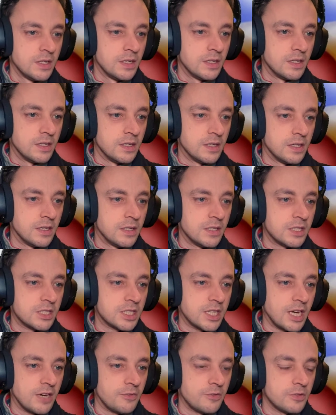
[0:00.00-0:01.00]

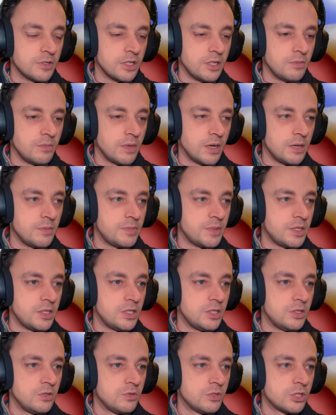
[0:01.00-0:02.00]
Scaffolding might be
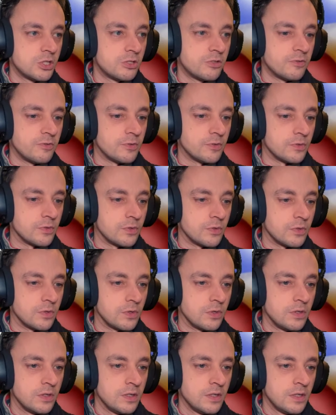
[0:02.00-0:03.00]
useful.